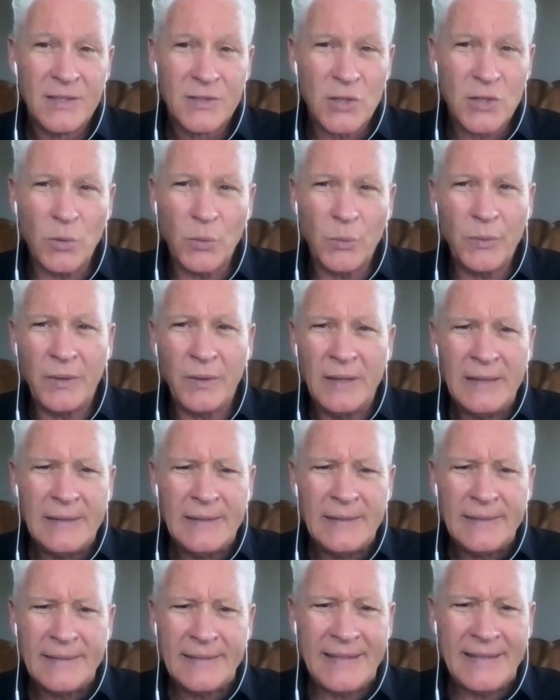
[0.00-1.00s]
So
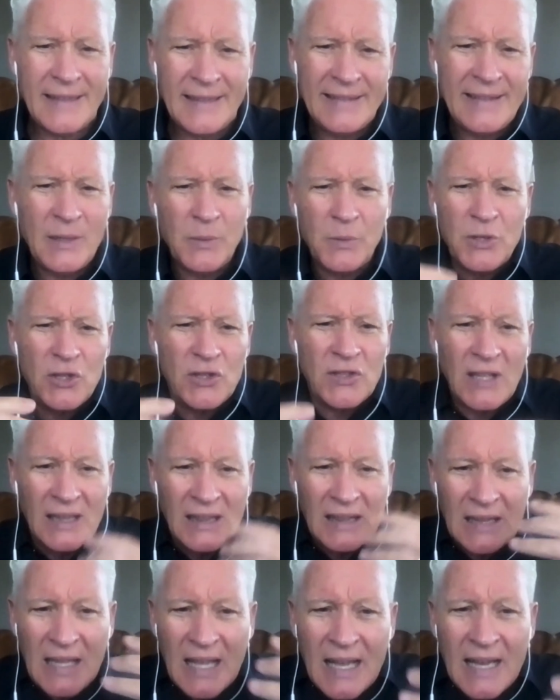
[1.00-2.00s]
there were just a
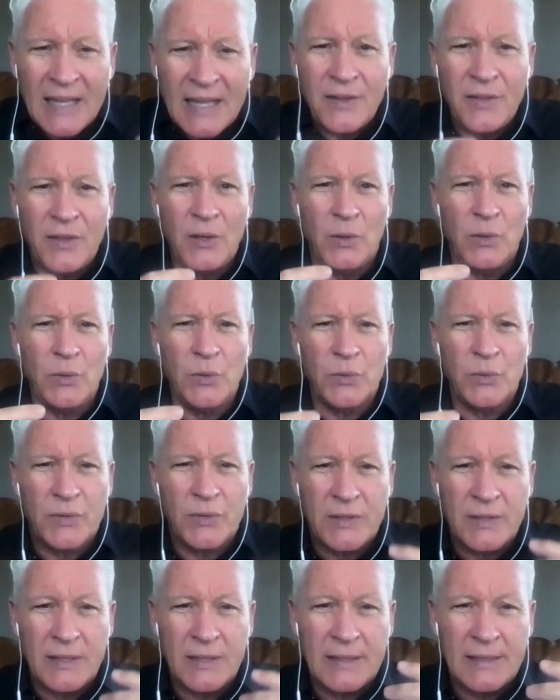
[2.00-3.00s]
lot of
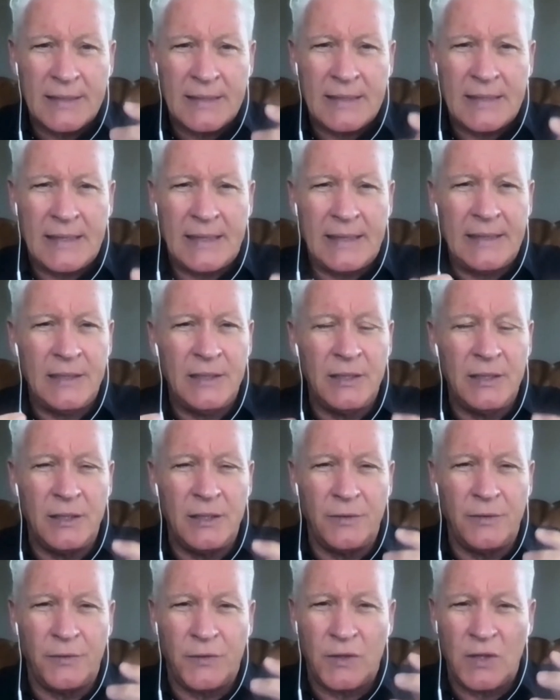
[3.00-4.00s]
those kind
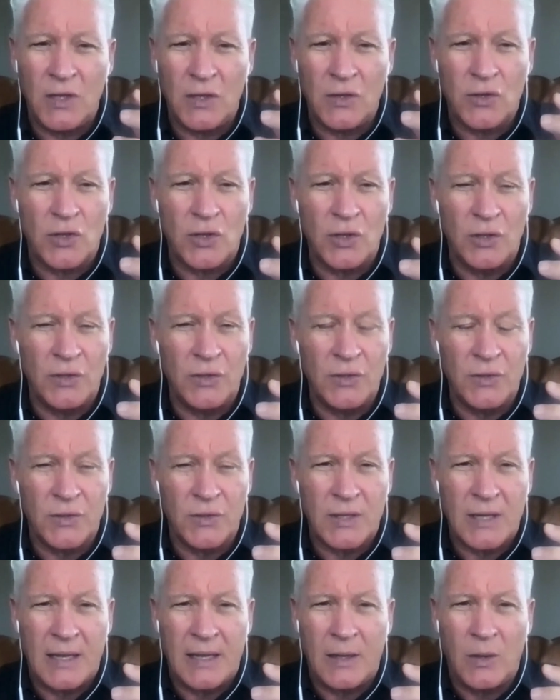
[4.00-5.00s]
of
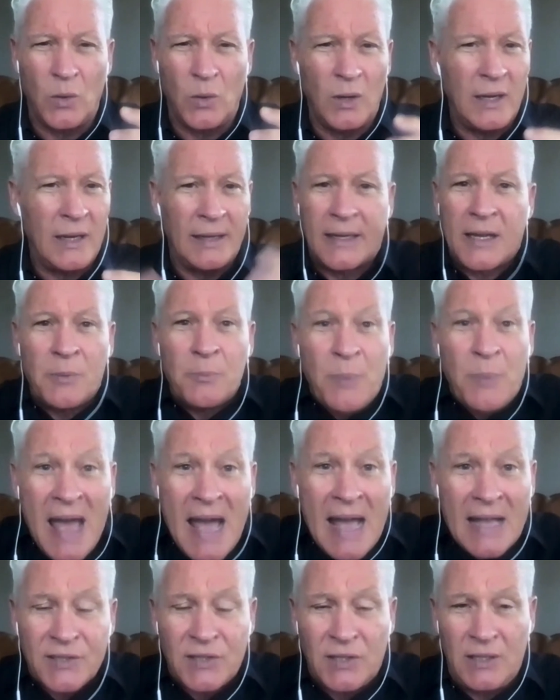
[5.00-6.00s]
tensions,
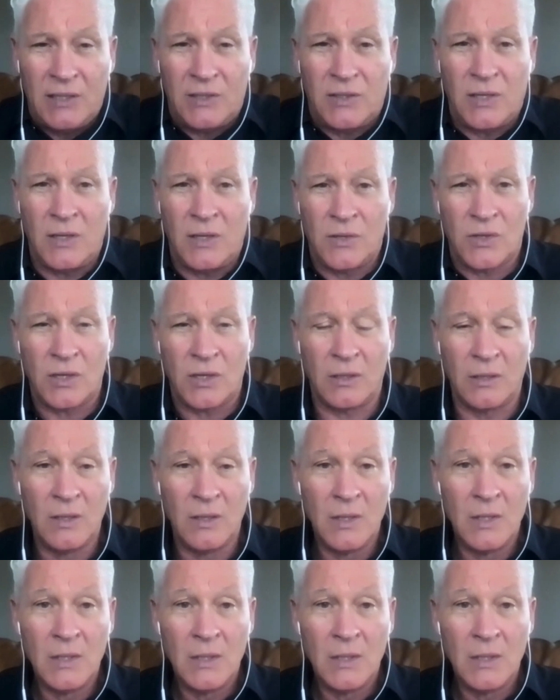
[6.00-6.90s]
capacity tension.